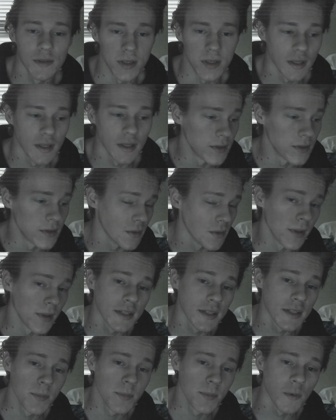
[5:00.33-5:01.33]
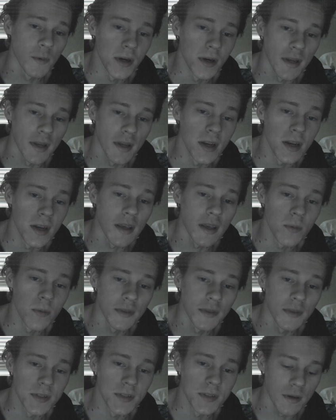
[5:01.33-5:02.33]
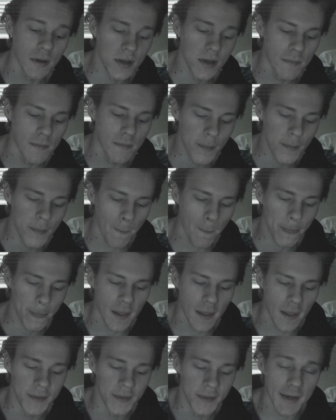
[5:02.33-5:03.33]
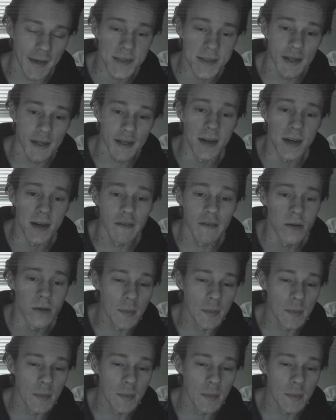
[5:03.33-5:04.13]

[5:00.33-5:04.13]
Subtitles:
that Tupperware and eat with the turkey. And like I said, I need 4 meals a day,